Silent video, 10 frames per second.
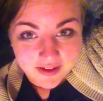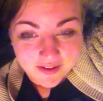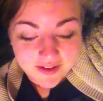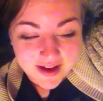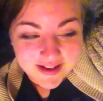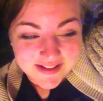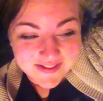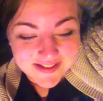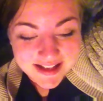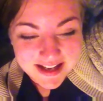Okay, so
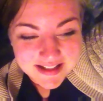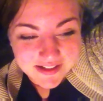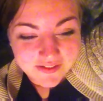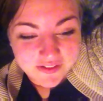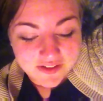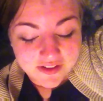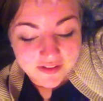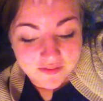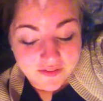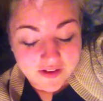it's the end of
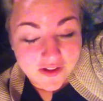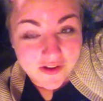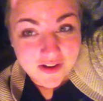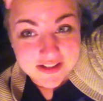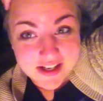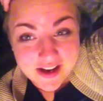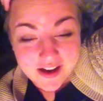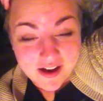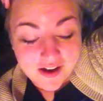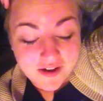a really long day.
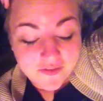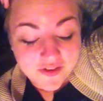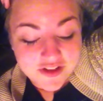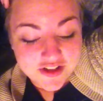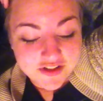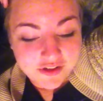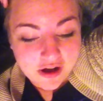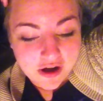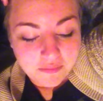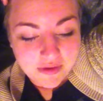Um, we just
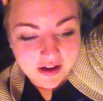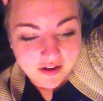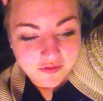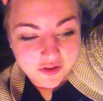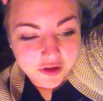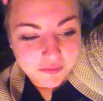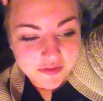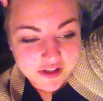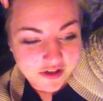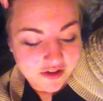got back from
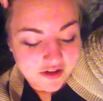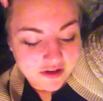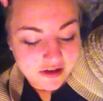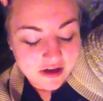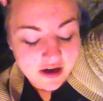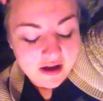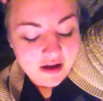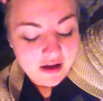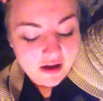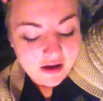dinner theater.
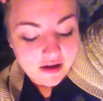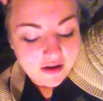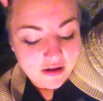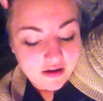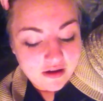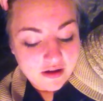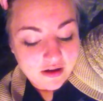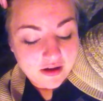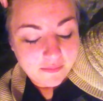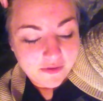Uh,
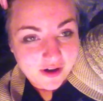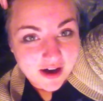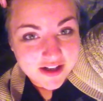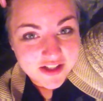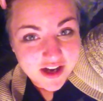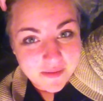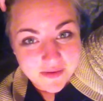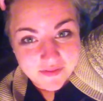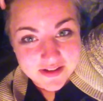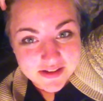I'm crashing at my
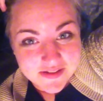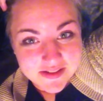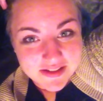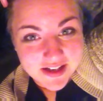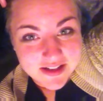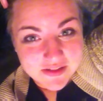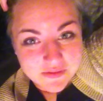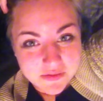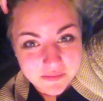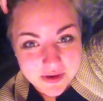friend's house tonight, so I
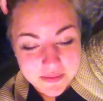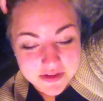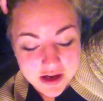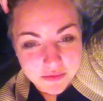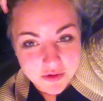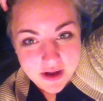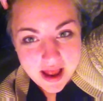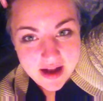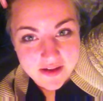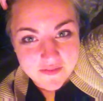won't be able to upload
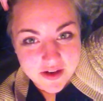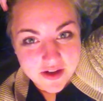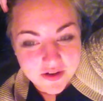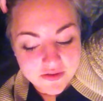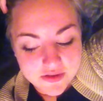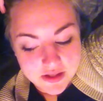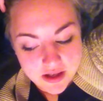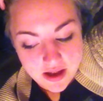any videos.